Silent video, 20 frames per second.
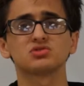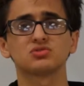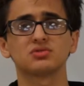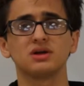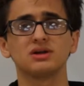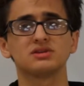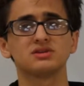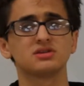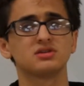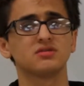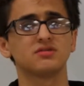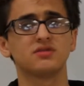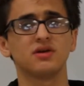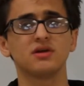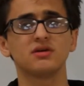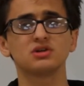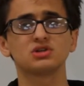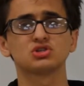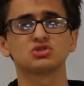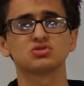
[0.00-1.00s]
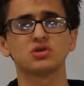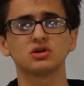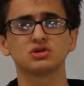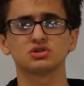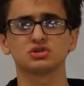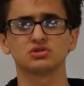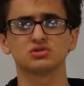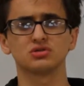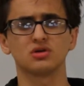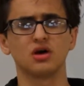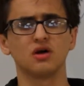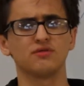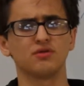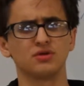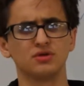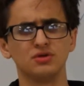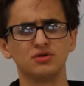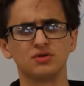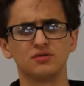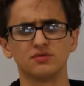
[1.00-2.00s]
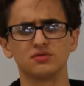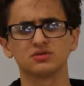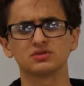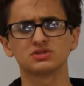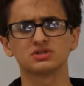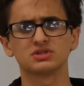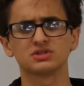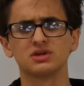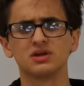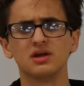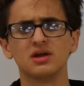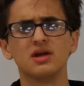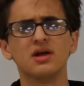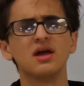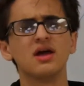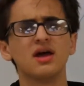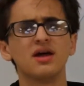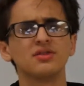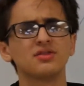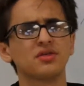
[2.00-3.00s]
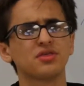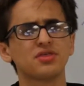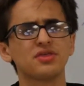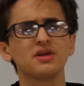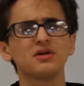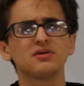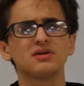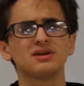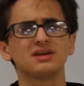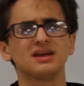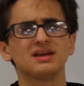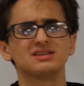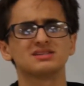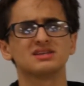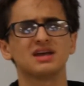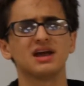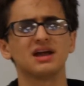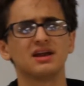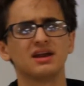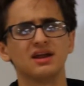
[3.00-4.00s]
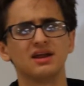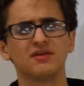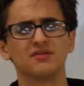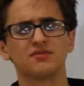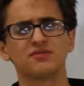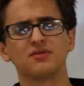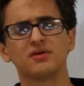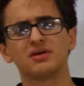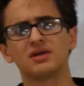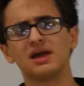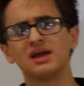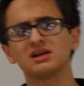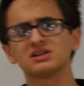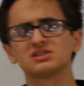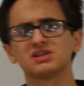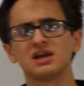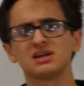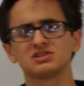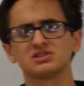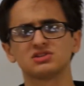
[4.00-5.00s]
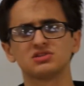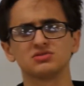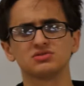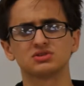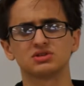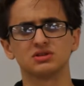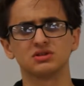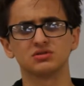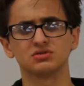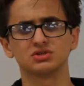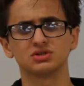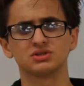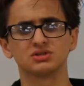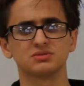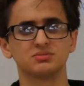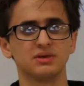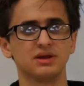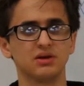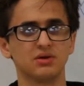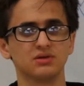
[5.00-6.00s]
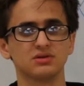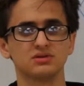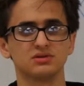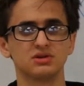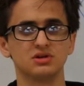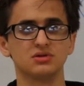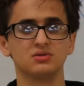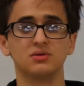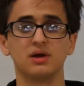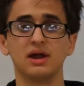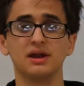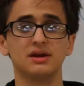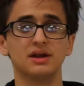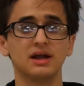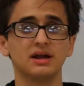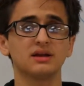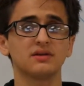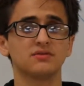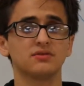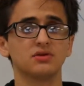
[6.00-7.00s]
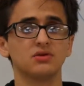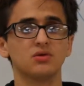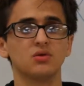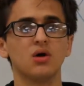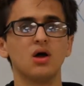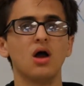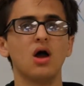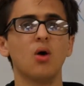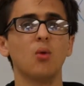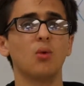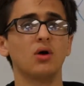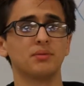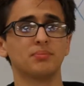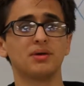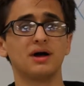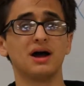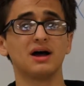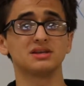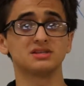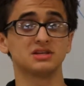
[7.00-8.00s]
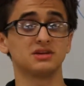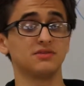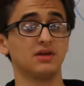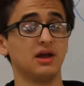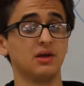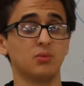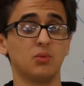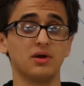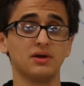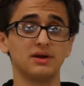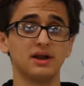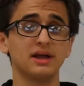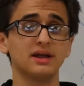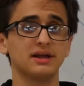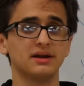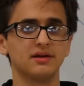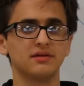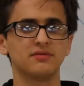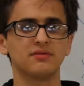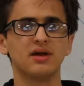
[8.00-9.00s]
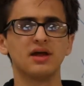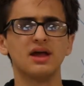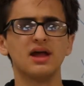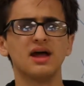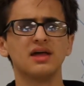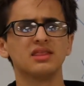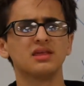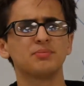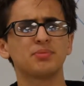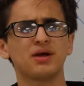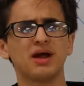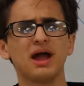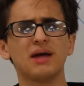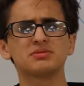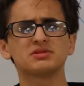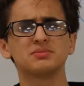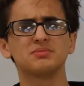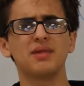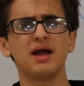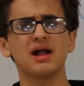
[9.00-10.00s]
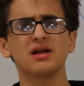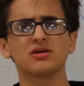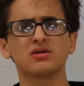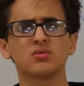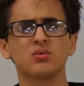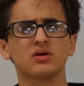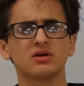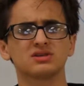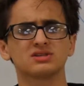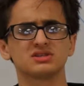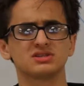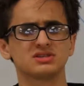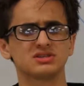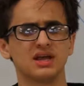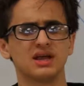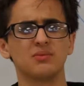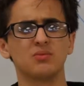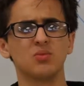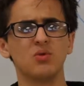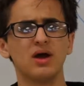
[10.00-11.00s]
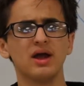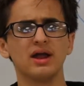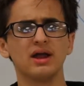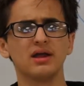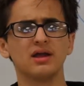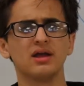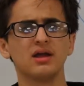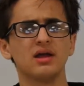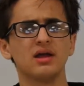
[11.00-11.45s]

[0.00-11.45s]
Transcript: relate to the very structure of our universe. The theory is that if x has two solutions, being 2 and negative 2, one positive and one negative, then perhaps matter works the same way.